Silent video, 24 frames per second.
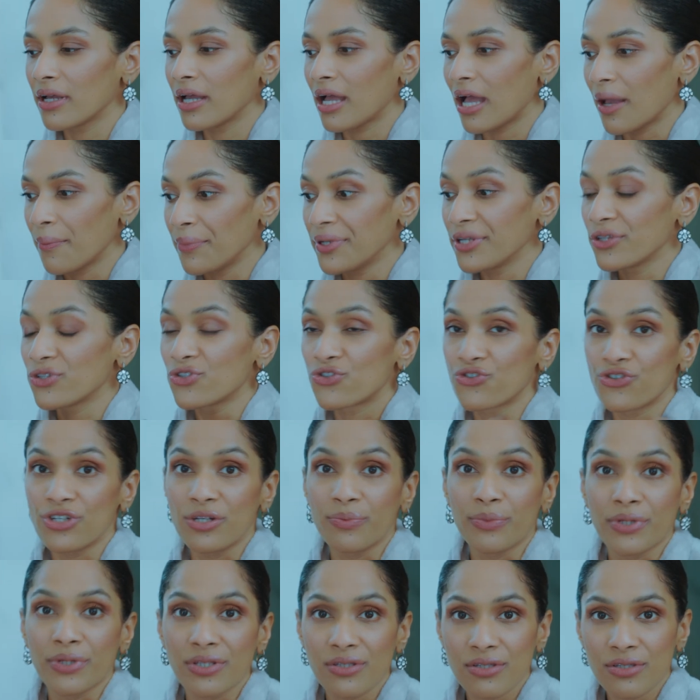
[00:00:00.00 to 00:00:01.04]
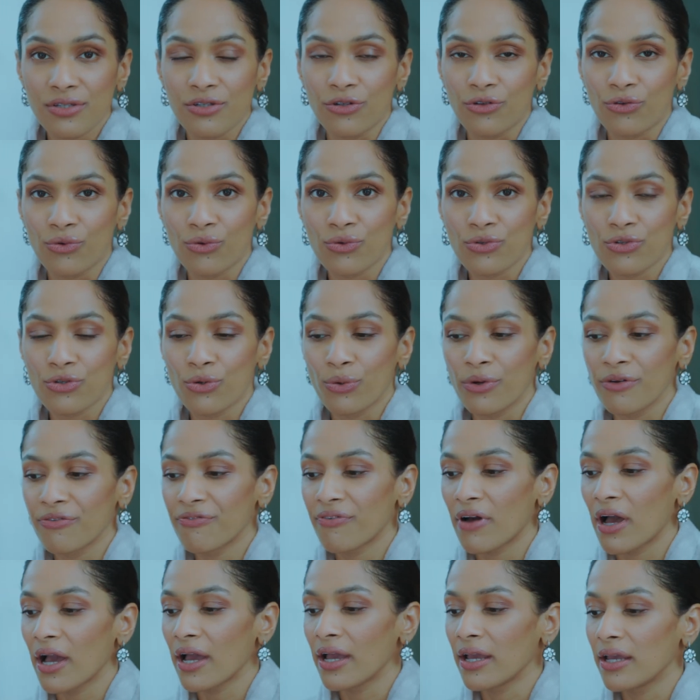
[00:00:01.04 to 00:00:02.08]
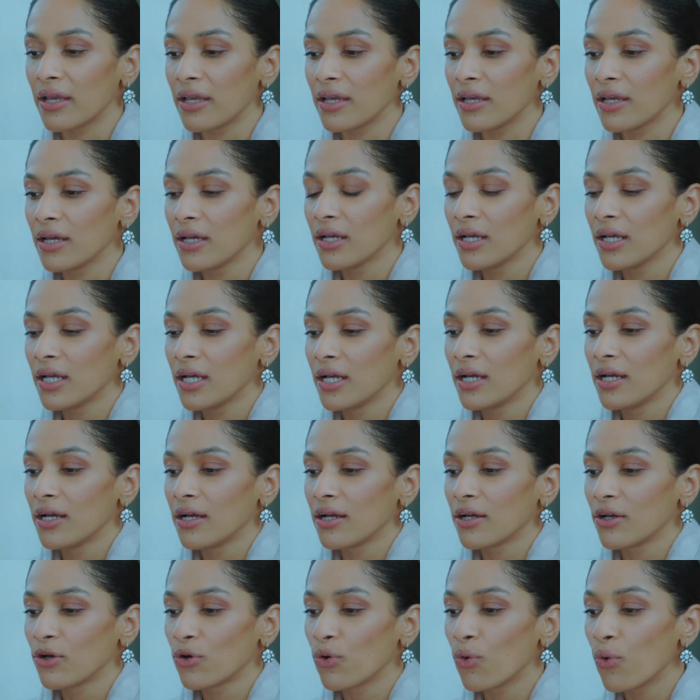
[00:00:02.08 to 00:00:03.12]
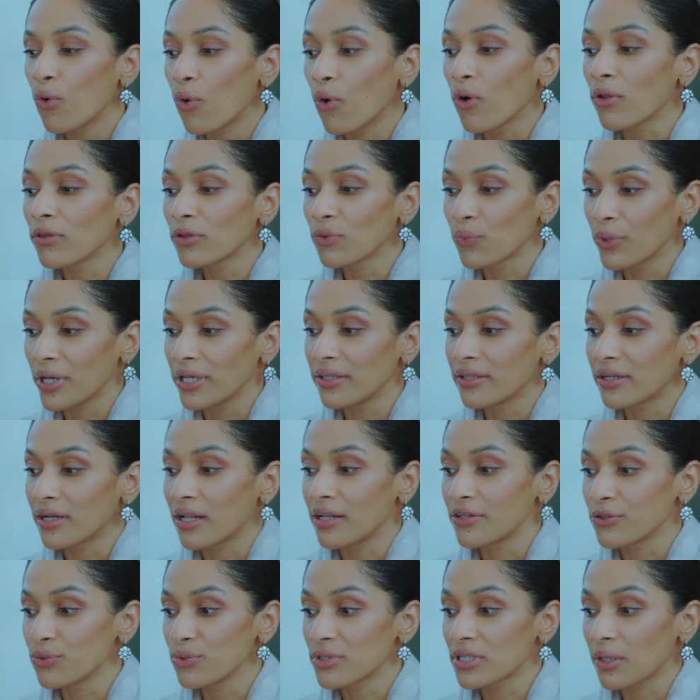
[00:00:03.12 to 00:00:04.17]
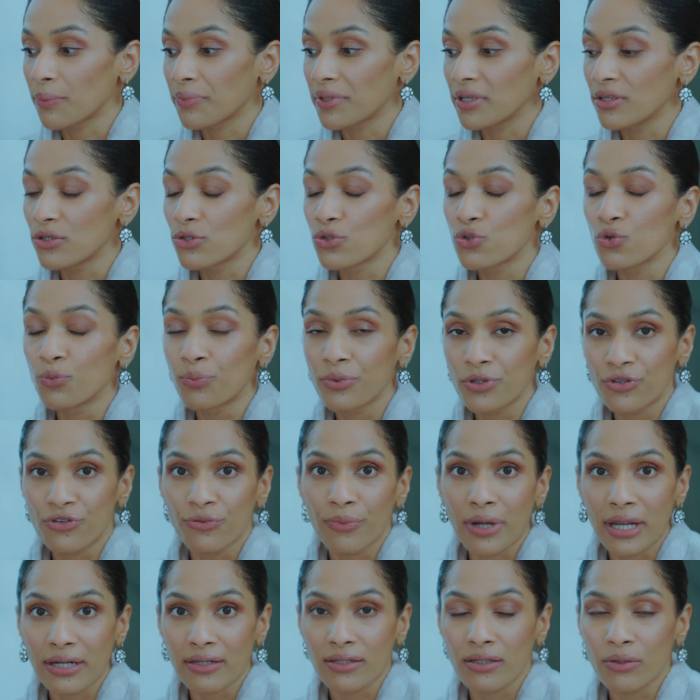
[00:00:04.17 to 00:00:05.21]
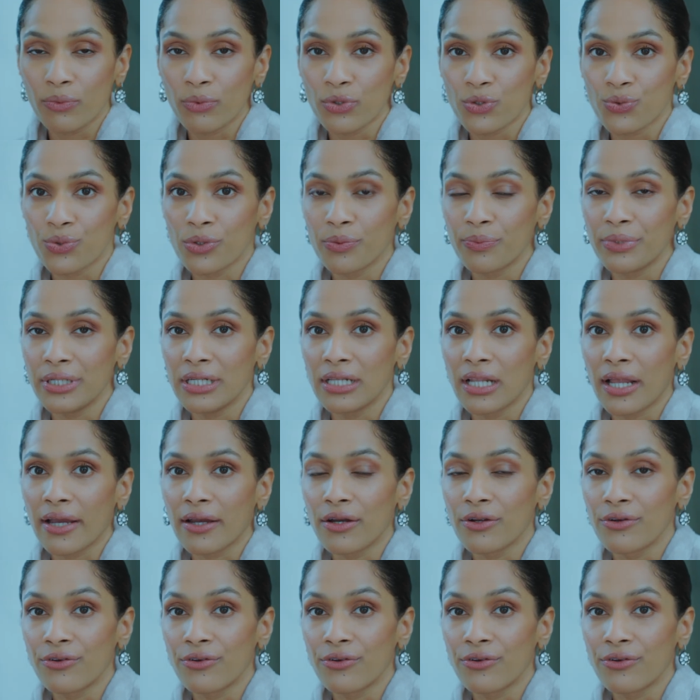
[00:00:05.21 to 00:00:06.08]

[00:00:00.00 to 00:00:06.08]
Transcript: I'm an extremist, you know, so if I go all the way, then I'll do something super dramatic, which will be like a